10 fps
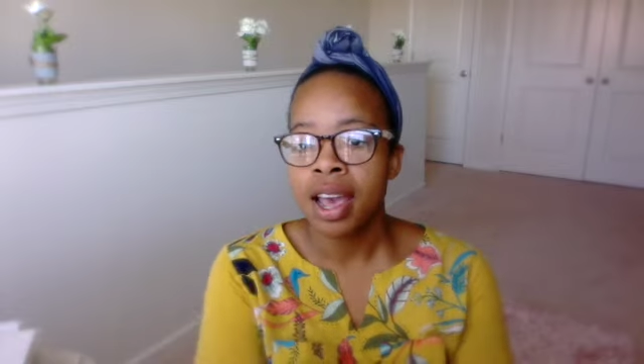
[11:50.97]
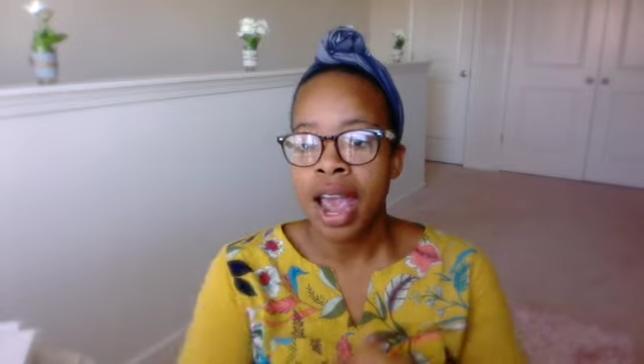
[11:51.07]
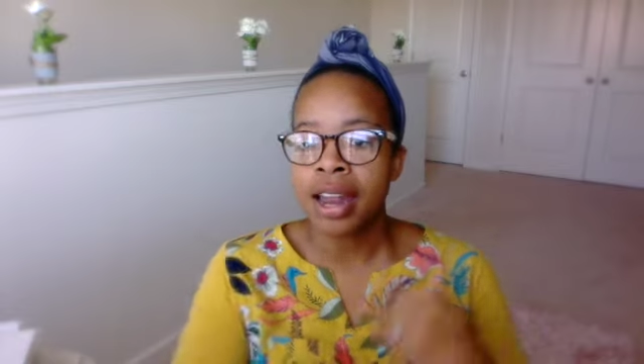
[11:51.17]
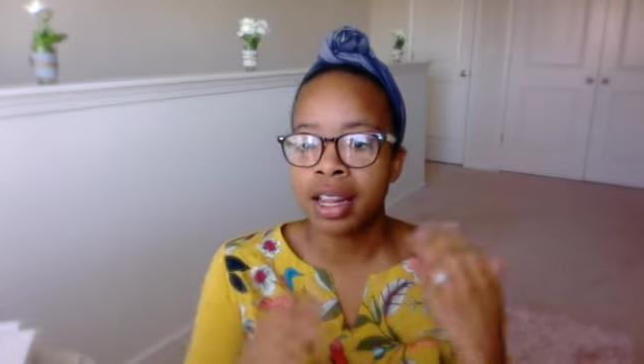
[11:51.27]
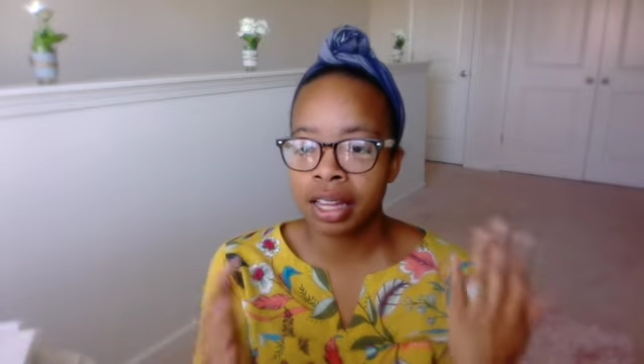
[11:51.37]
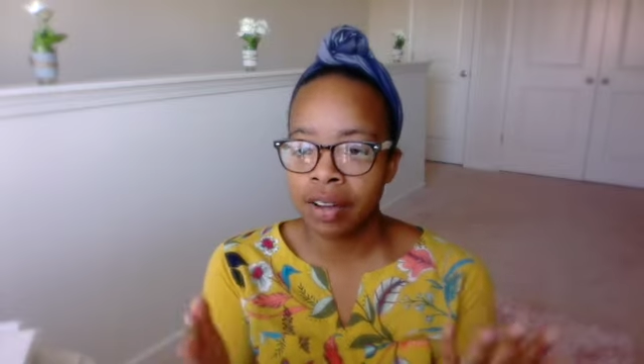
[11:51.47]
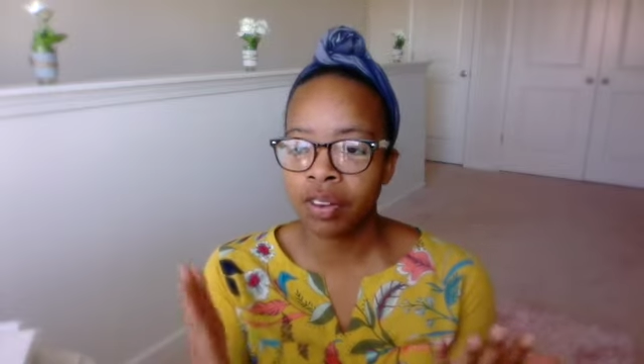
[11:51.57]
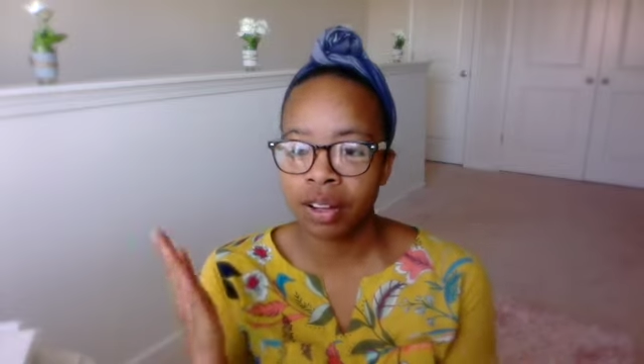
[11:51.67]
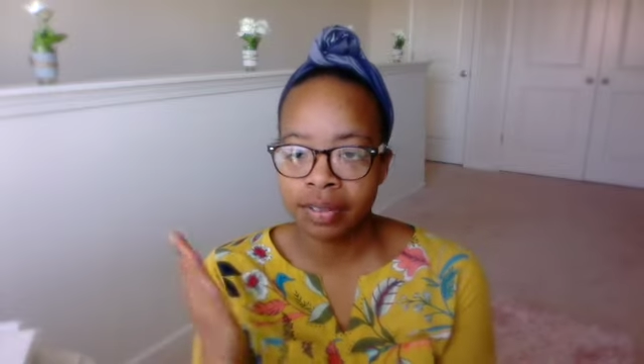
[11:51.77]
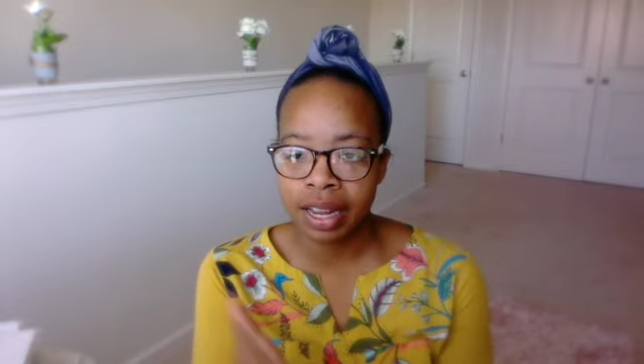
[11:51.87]
and the
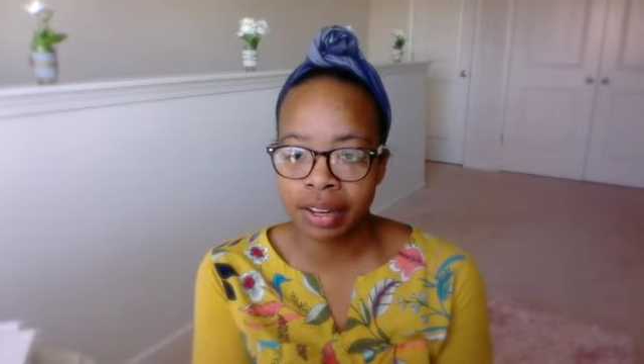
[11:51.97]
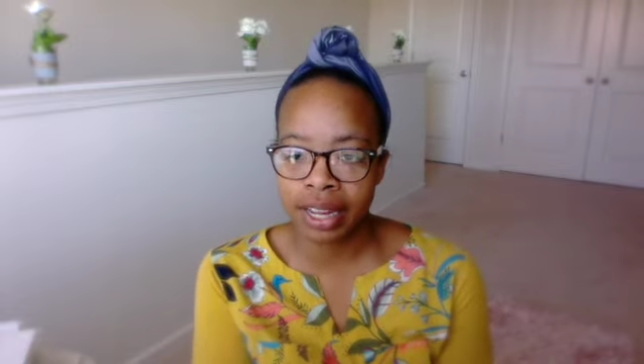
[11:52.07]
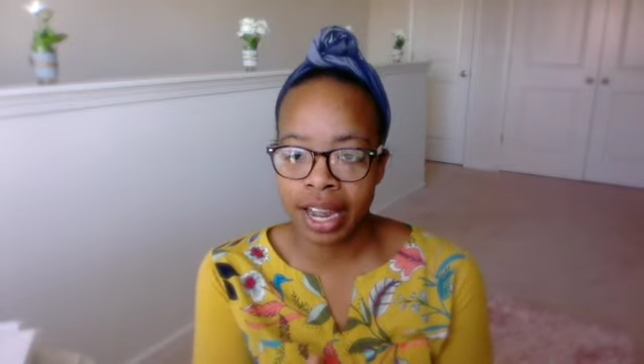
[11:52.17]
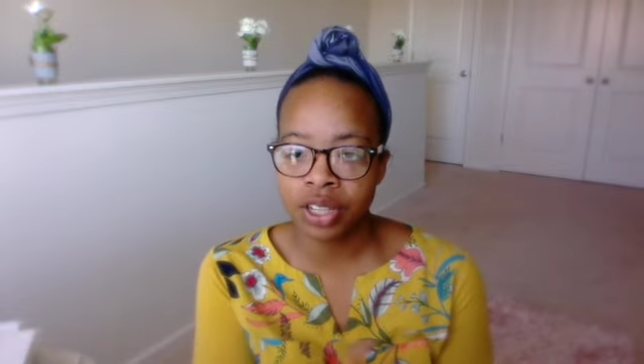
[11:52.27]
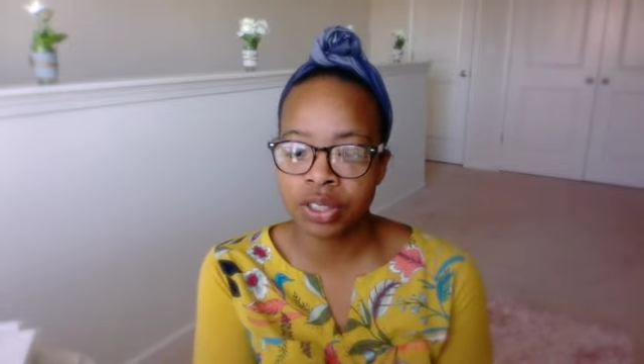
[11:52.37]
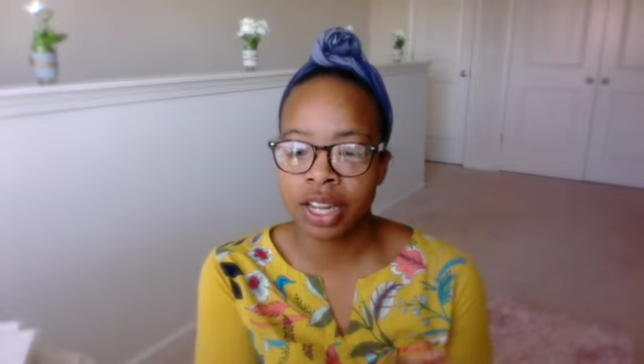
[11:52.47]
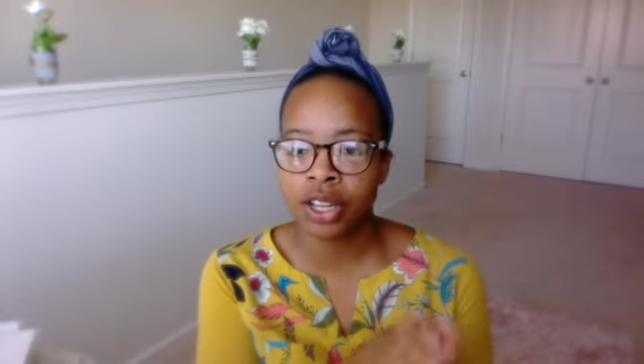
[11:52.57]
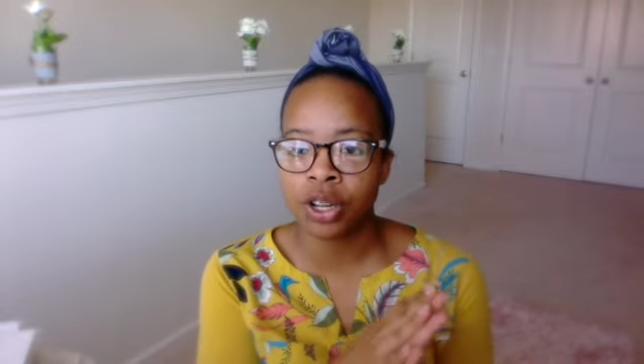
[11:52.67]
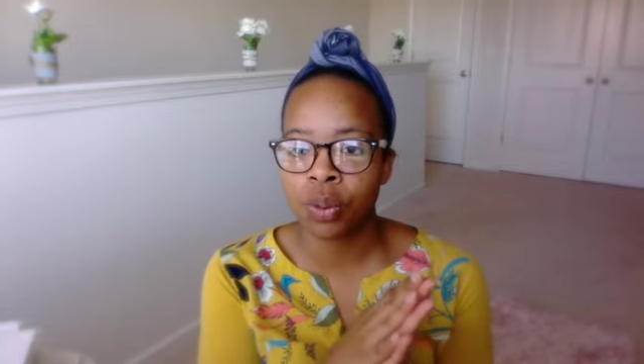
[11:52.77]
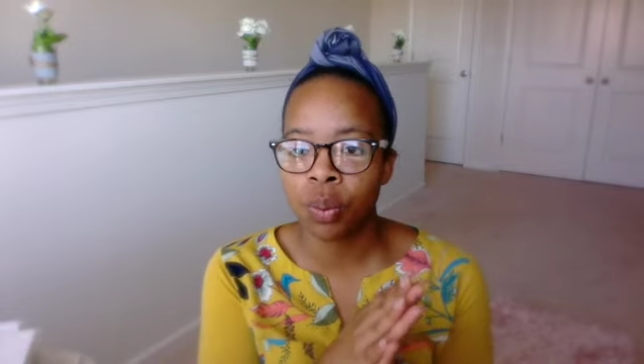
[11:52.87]
level of dedication that
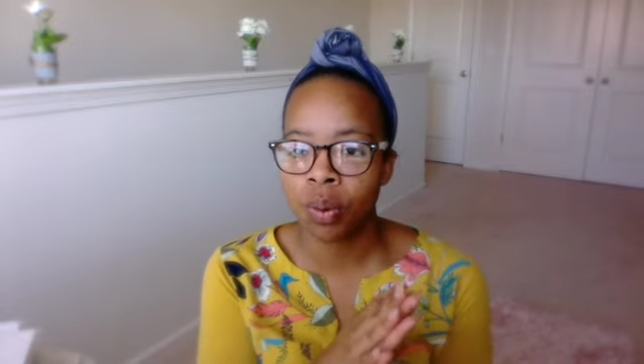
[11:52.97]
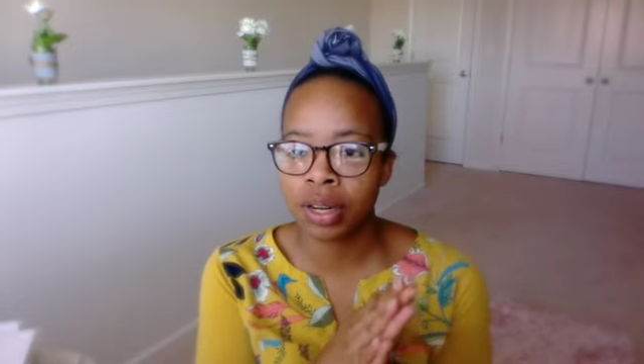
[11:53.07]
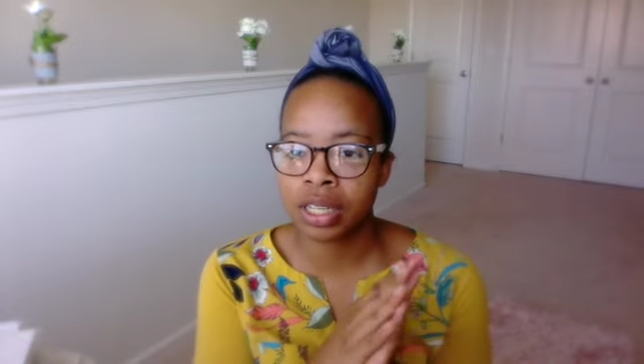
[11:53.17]
you're wanting